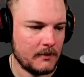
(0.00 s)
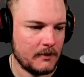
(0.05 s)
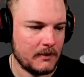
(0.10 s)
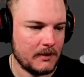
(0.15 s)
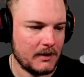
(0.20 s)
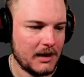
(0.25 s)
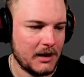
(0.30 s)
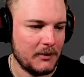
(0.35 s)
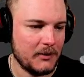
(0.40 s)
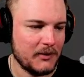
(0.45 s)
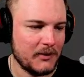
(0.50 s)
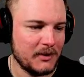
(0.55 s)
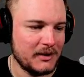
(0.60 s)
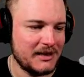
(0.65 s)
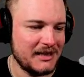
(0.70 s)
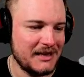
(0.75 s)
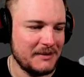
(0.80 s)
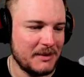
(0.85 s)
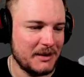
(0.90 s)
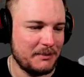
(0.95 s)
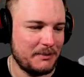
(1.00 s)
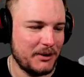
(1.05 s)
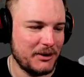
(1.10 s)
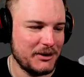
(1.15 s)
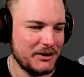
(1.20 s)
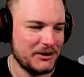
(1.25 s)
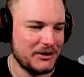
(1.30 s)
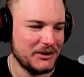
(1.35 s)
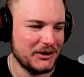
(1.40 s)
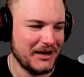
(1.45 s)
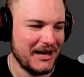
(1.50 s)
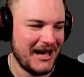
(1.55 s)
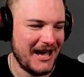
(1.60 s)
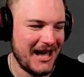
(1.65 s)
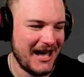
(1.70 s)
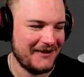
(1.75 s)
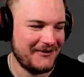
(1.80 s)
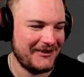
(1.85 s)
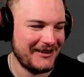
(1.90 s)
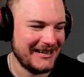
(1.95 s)
I will redeem it, but you don't
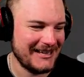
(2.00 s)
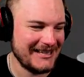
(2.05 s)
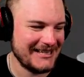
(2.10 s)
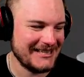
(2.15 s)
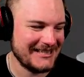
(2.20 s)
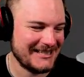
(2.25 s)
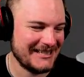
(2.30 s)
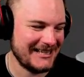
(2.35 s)
have it.